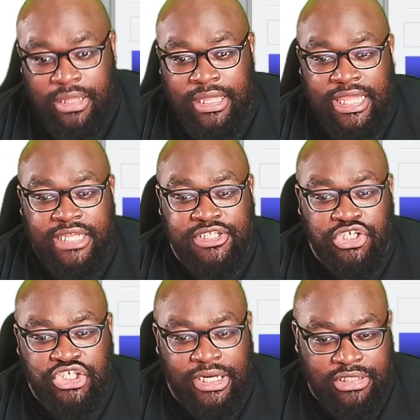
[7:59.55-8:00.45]
He gets
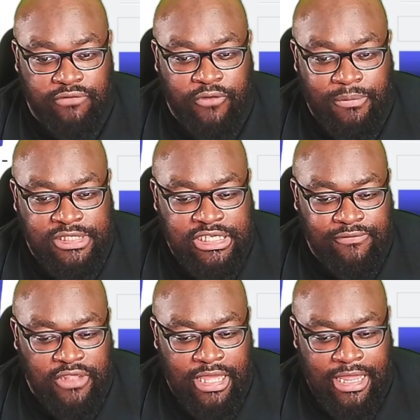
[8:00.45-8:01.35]
ejected from the
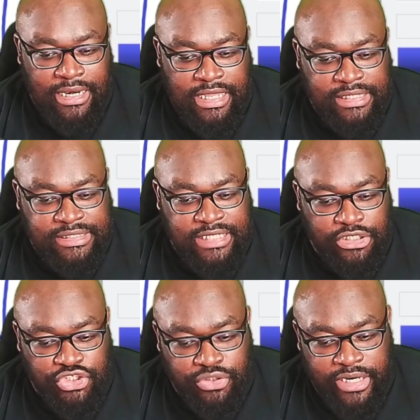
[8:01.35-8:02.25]
TVA gets sent
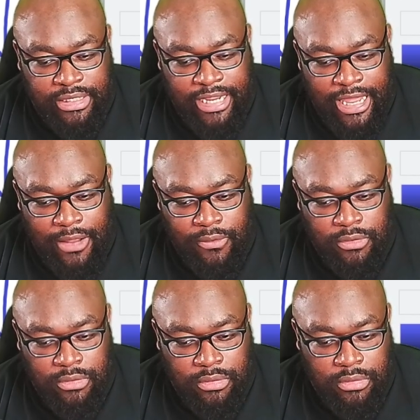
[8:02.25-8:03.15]
straight down
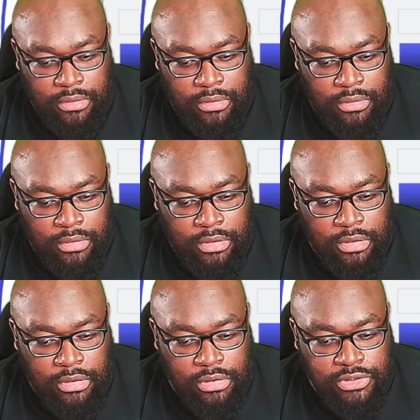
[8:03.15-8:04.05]

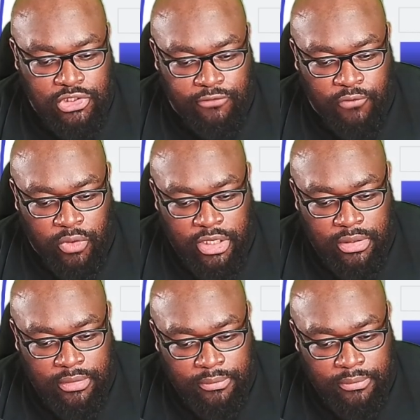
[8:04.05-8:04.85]
to the void.